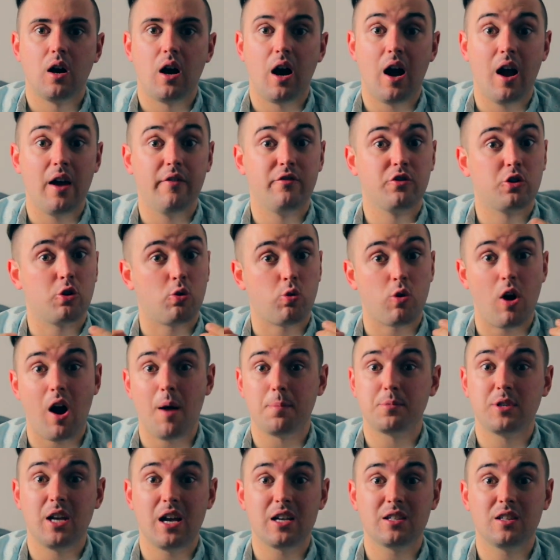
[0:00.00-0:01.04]
I've
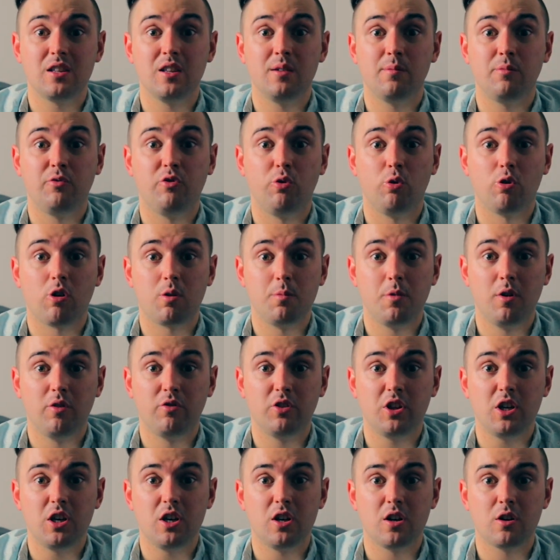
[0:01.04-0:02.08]
crop tested them for him
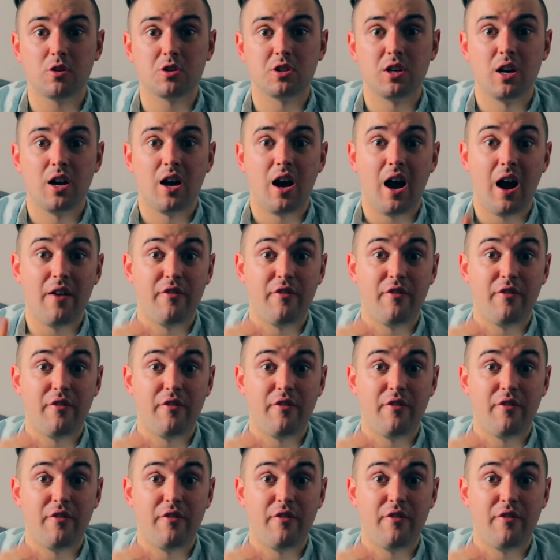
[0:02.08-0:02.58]
over the years.